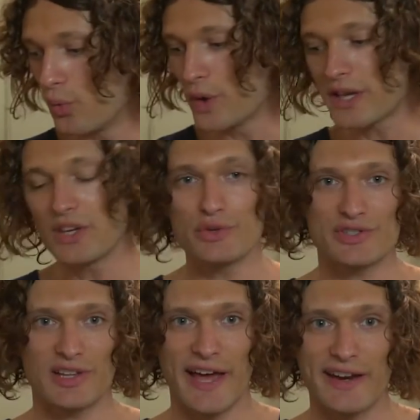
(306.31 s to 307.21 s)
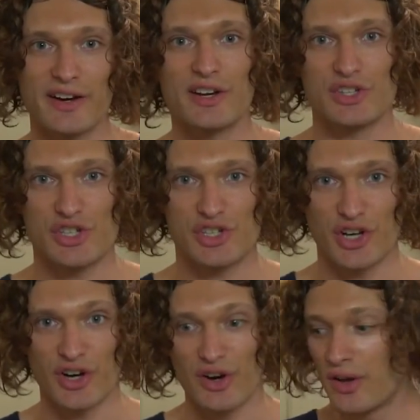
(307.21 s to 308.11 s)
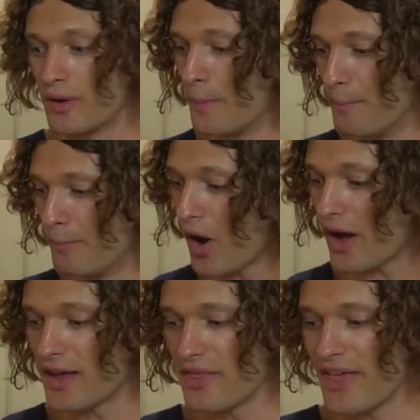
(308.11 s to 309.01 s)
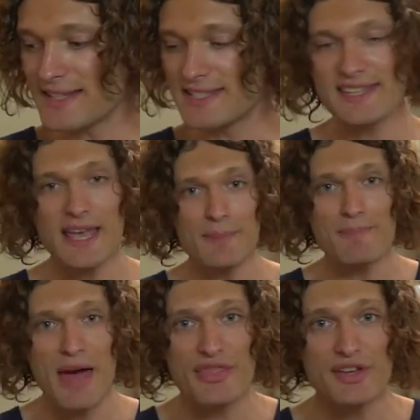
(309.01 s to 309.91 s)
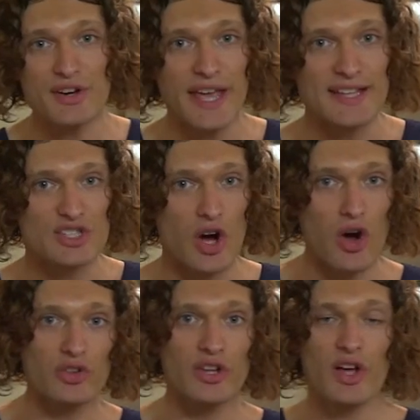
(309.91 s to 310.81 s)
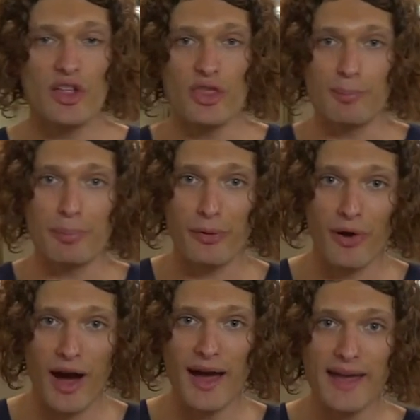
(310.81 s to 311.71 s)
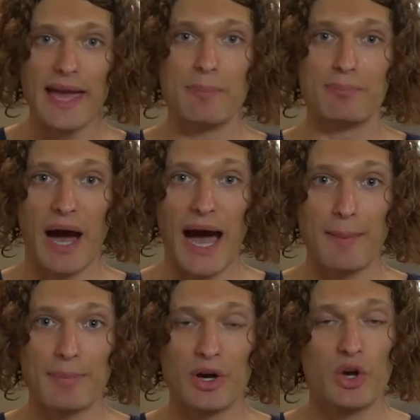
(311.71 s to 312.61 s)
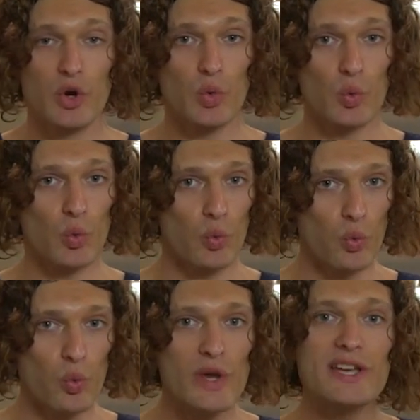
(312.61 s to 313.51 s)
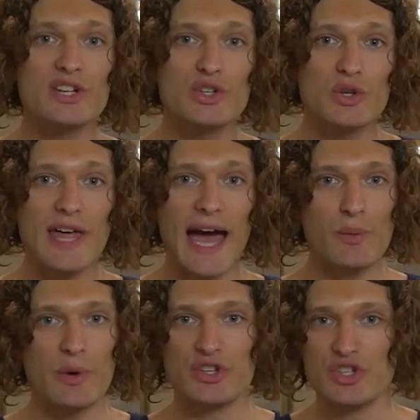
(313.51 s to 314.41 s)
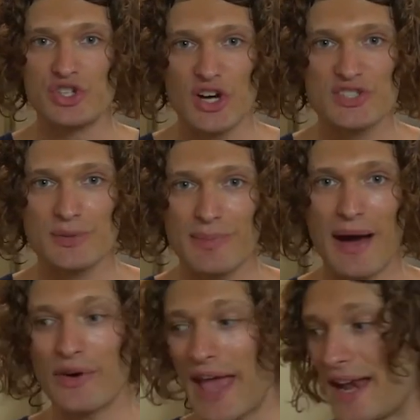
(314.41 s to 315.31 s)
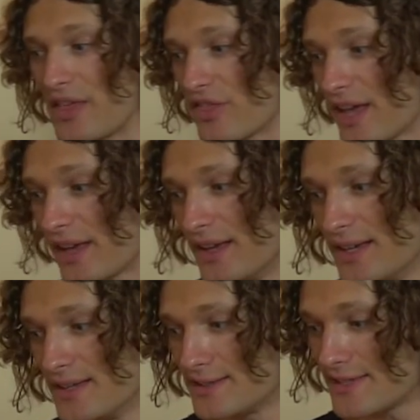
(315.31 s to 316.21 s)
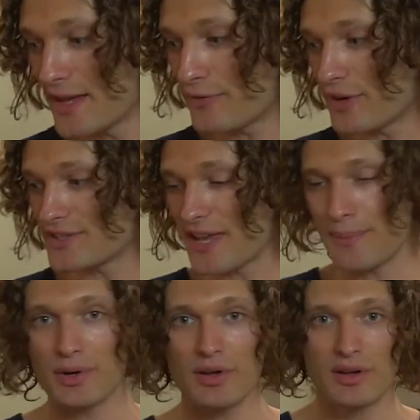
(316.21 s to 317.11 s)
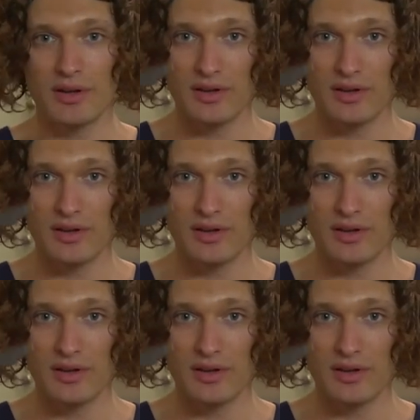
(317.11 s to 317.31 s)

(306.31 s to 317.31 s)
we can use a lighter, sure, but that same method, it's called the pry and pop. We can do that with just about anything. Say for example,